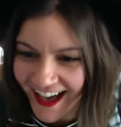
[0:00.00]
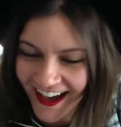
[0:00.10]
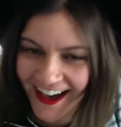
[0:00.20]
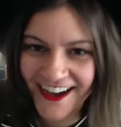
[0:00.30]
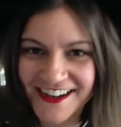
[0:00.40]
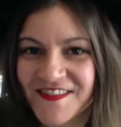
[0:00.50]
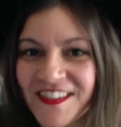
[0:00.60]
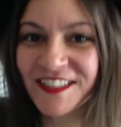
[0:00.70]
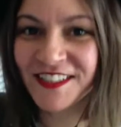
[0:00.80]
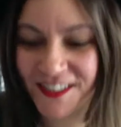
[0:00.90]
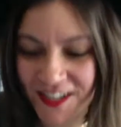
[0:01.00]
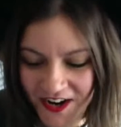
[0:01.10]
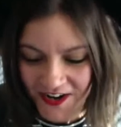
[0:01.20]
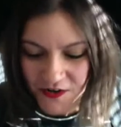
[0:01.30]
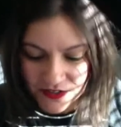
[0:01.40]
um,
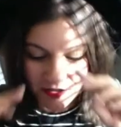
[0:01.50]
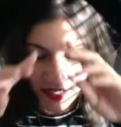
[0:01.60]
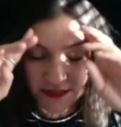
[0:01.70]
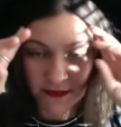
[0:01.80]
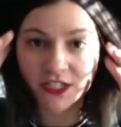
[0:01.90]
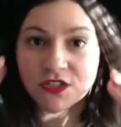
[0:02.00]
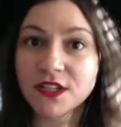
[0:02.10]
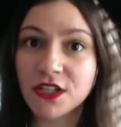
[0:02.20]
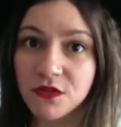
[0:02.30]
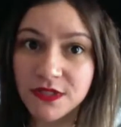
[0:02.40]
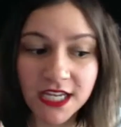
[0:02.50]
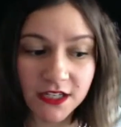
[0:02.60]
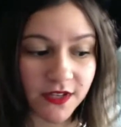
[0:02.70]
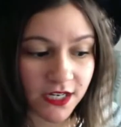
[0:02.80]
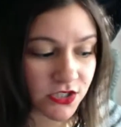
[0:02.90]
so you guys make sure that you take
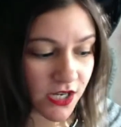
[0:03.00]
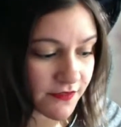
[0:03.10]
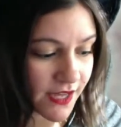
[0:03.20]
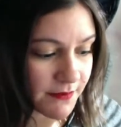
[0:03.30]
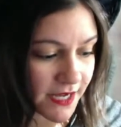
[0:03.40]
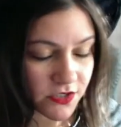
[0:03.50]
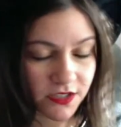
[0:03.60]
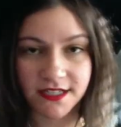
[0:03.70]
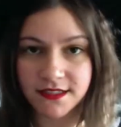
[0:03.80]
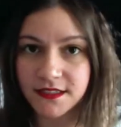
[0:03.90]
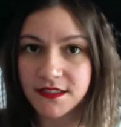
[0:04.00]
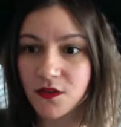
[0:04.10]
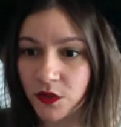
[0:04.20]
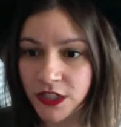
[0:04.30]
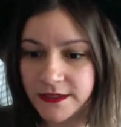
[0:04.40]
advantage of that masterclass. It's
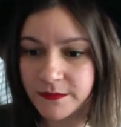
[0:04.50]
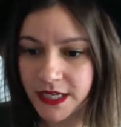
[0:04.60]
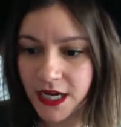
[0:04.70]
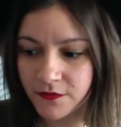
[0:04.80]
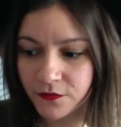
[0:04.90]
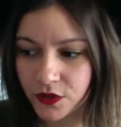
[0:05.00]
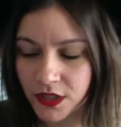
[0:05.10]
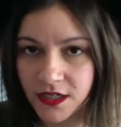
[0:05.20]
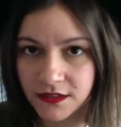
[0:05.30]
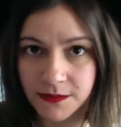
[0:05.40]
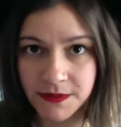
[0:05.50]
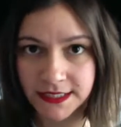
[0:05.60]
only going to be up for a limited